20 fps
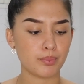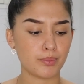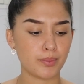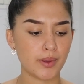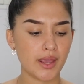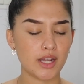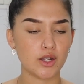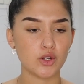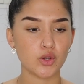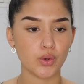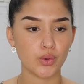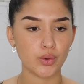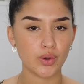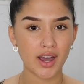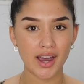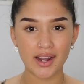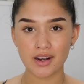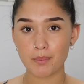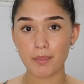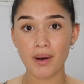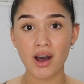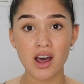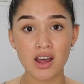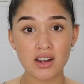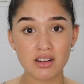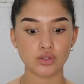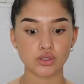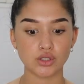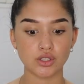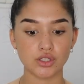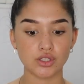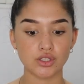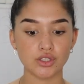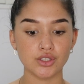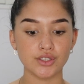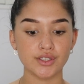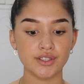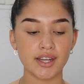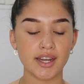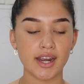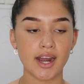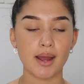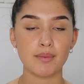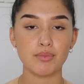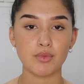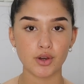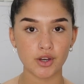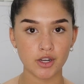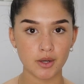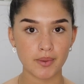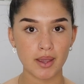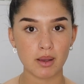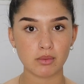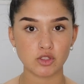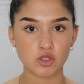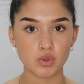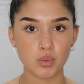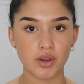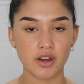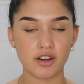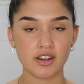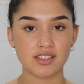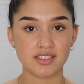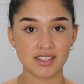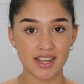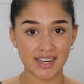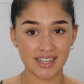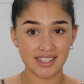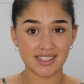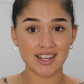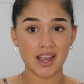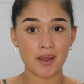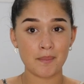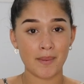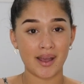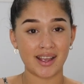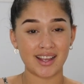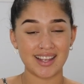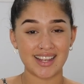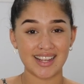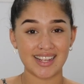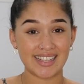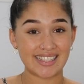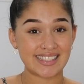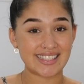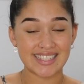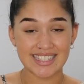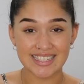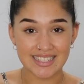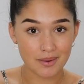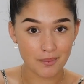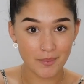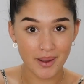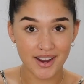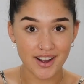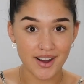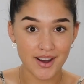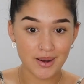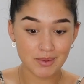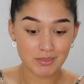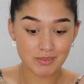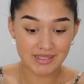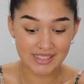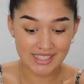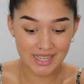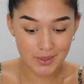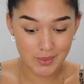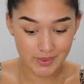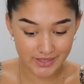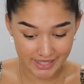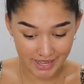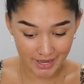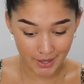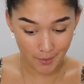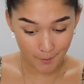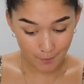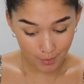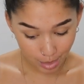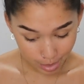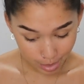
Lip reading: bandeau kind of part, so I'm not going to be able to wear it, because anytime I extended my arms it was like